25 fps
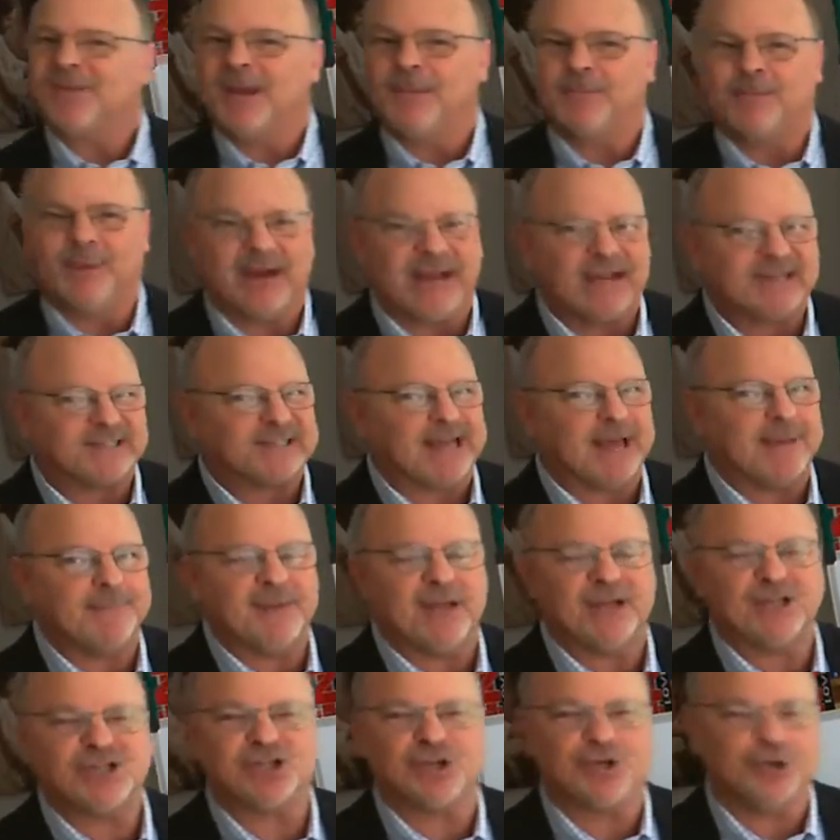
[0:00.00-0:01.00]
But as I
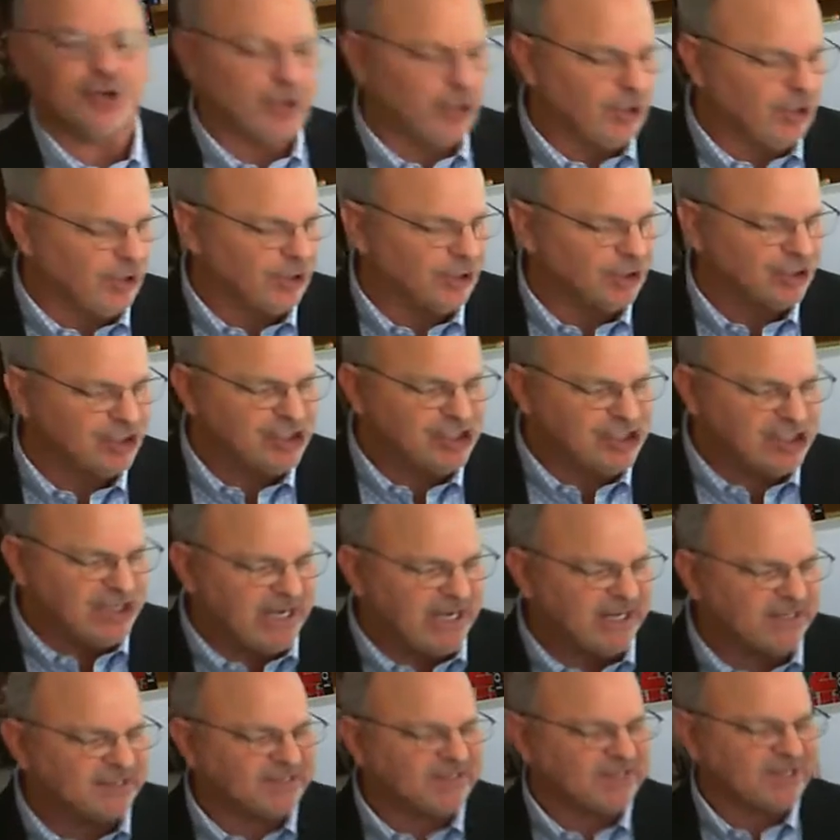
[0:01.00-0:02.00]
mentioned earlier,
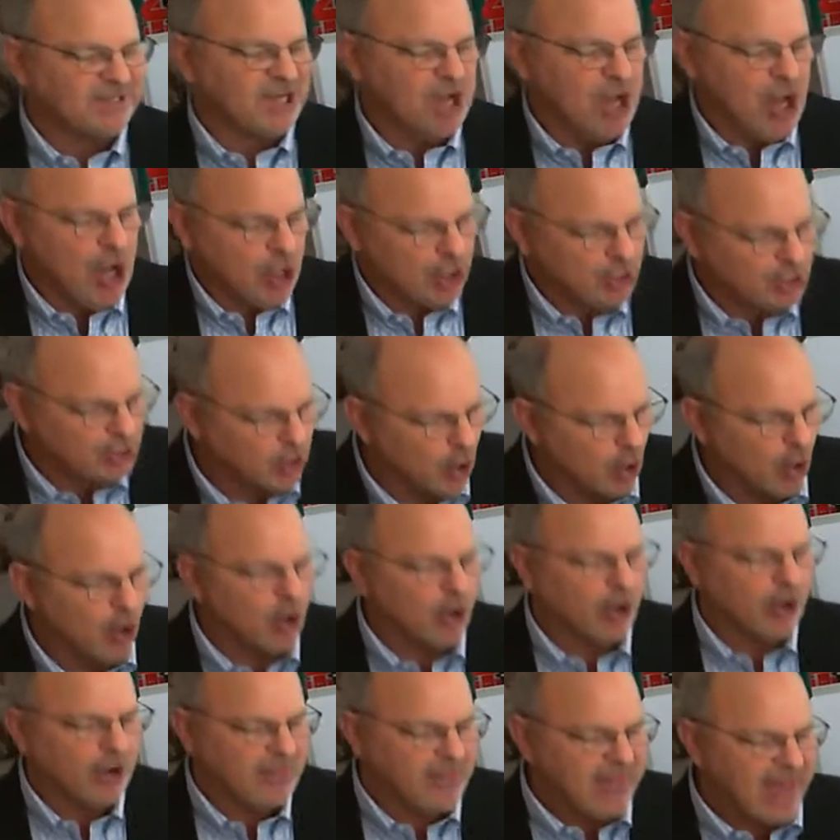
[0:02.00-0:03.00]
Jesus
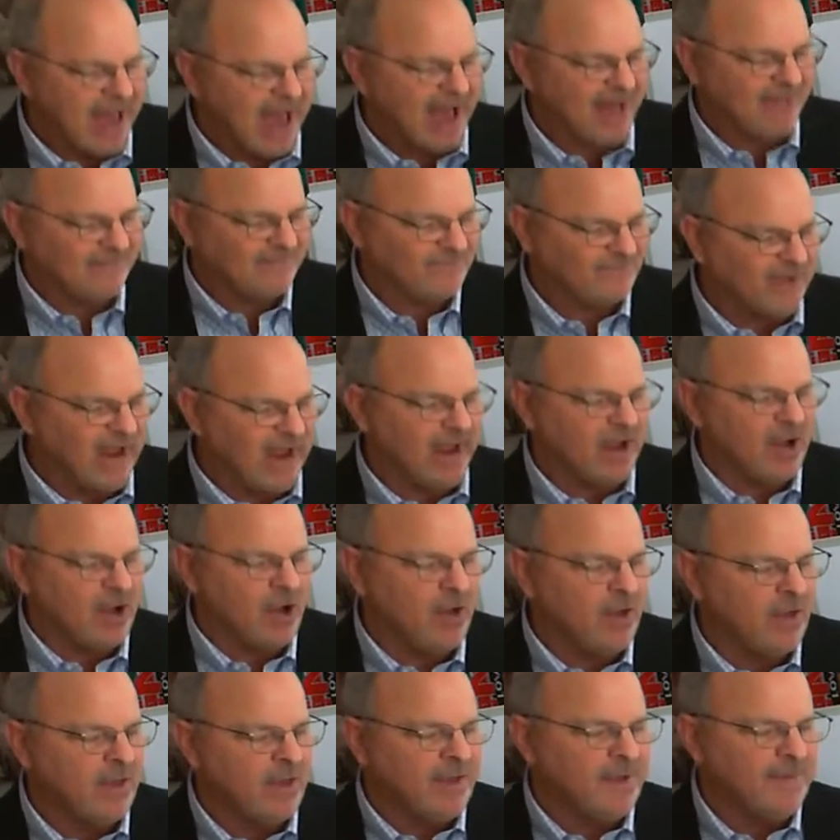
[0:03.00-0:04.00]
tore that
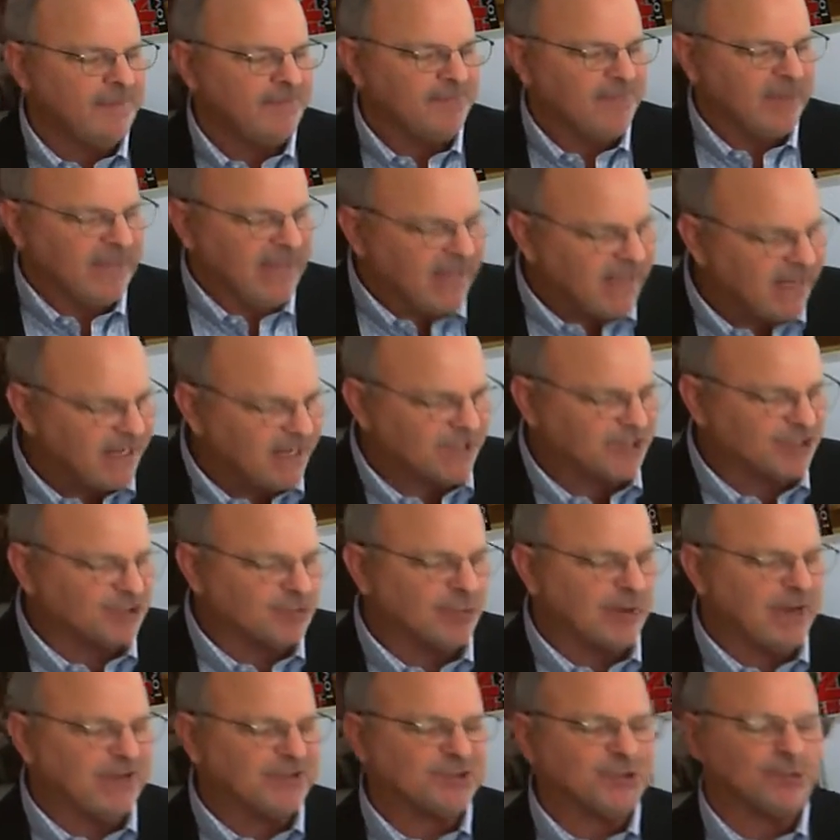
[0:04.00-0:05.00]
veil in his
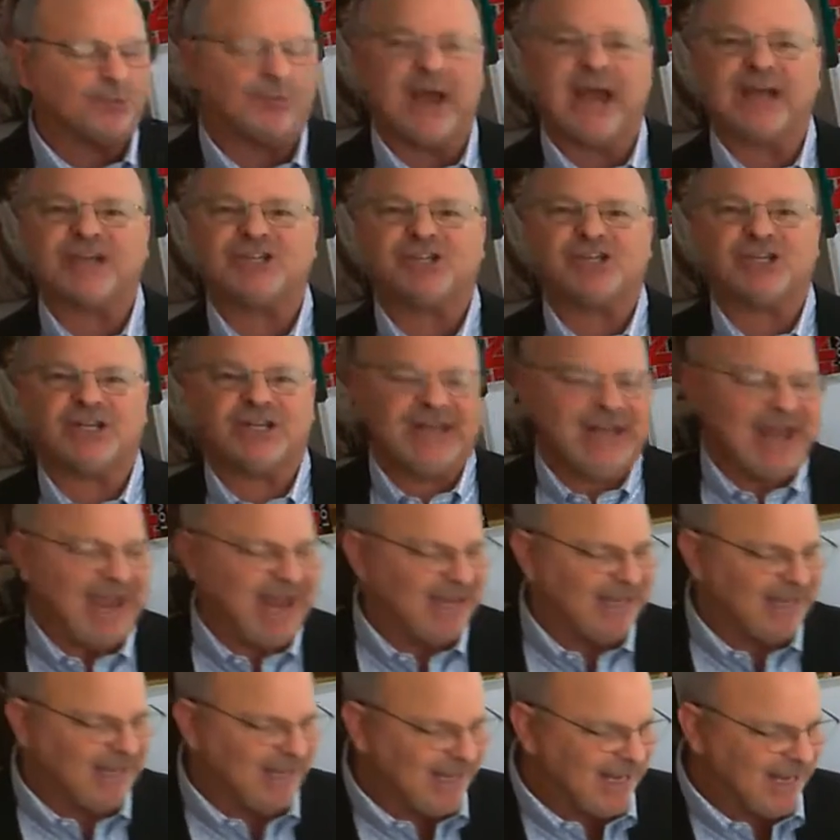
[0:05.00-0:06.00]
resurrection,
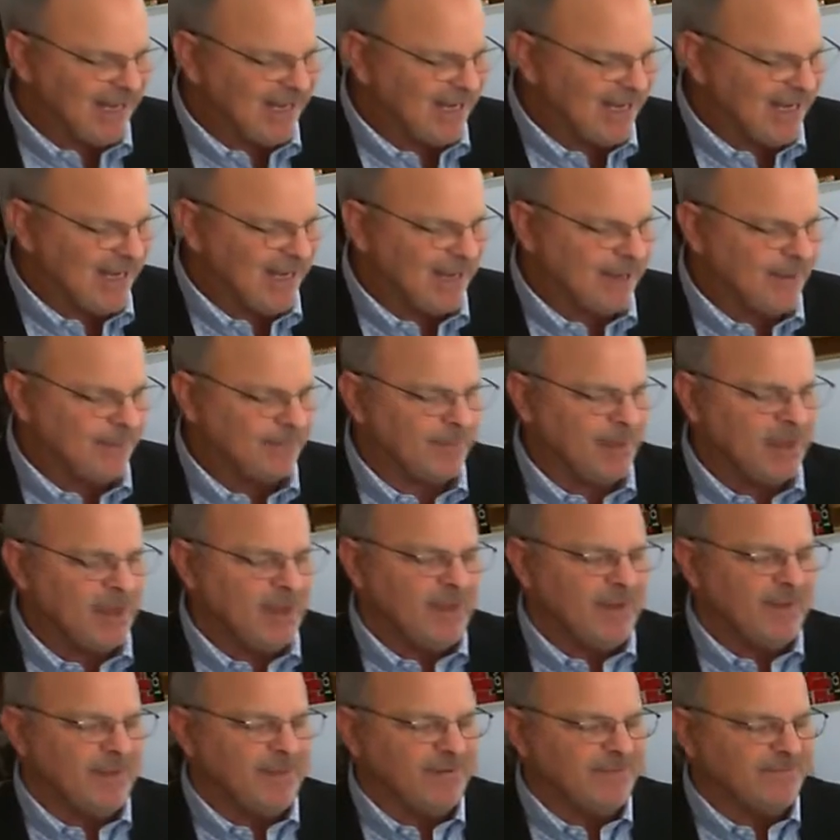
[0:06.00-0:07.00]
and in him
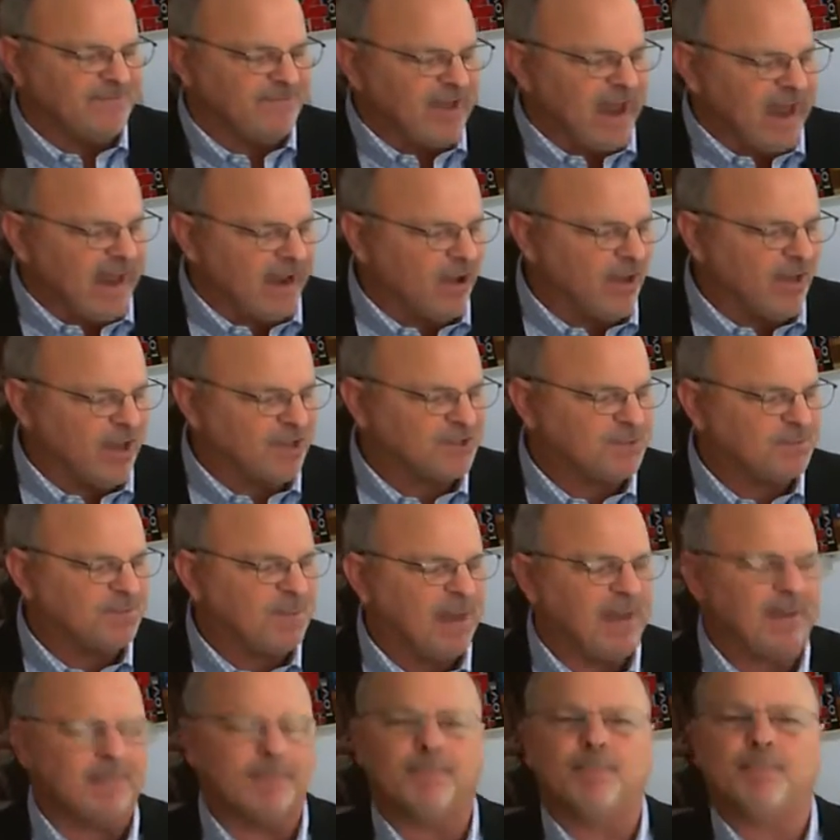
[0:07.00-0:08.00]
the veil has
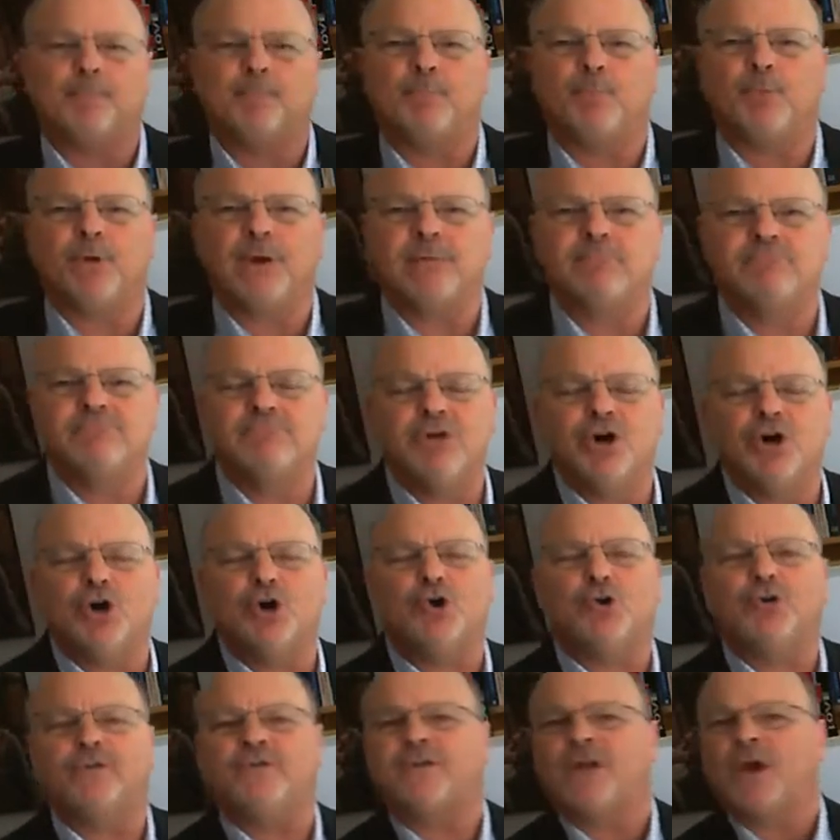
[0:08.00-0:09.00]
been
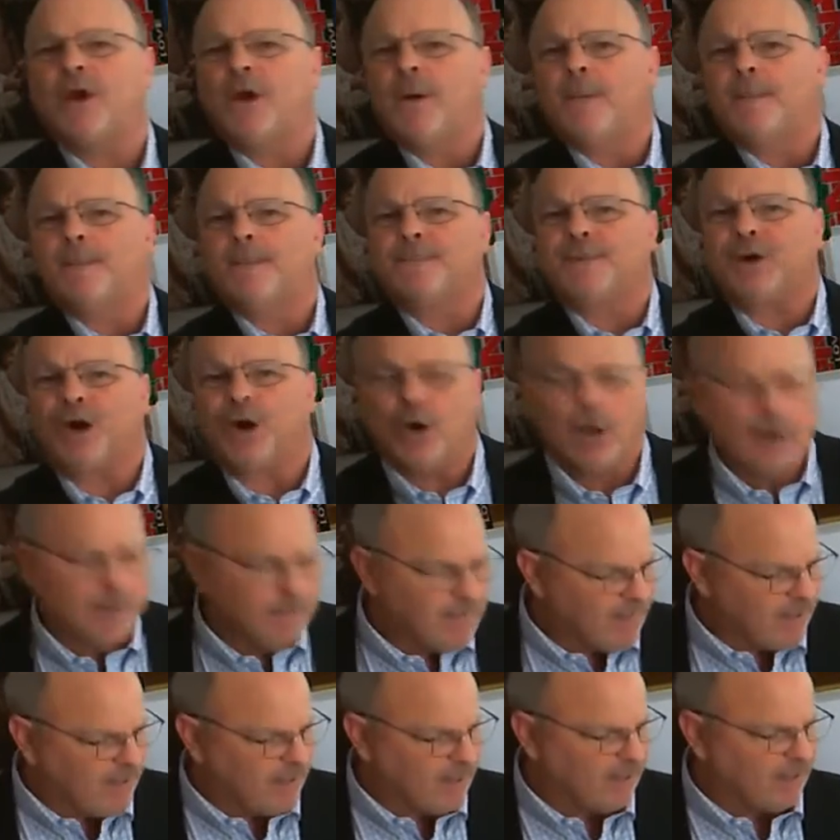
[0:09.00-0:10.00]
removed
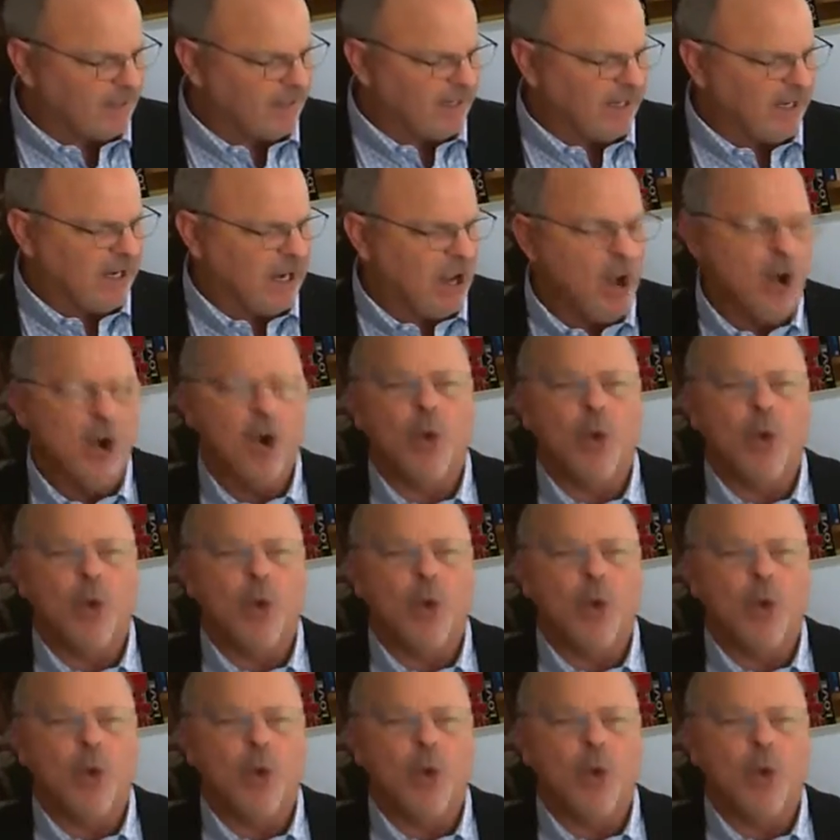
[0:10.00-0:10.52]
permanently.